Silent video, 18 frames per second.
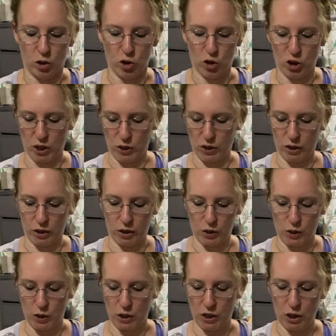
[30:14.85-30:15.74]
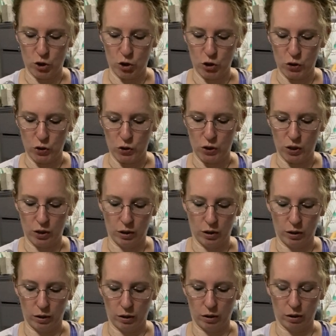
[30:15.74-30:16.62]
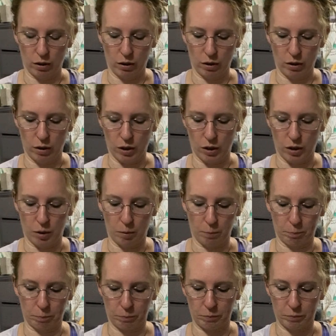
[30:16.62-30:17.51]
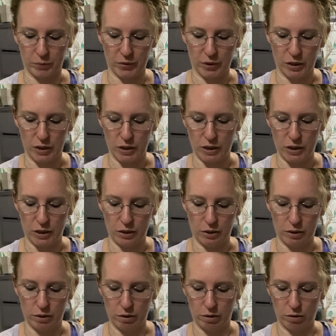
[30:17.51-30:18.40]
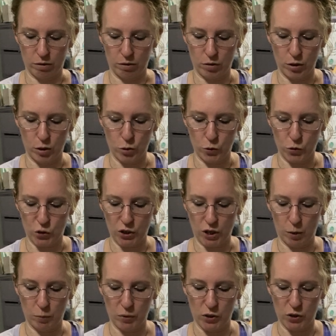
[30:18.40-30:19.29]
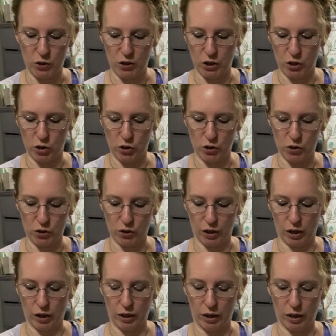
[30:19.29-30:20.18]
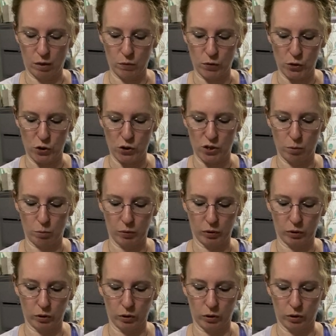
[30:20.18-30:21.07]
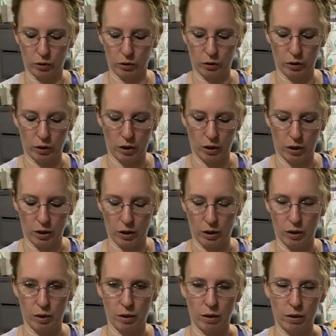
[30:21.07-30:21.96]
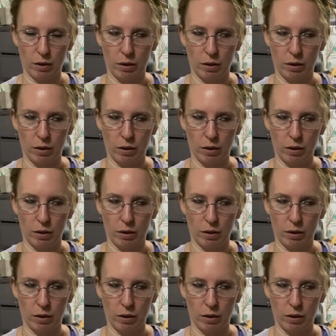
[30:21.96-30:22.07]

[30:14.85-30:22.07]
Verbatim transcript: Jessica stitches. Um, those type of stitches kind of have a similar uh,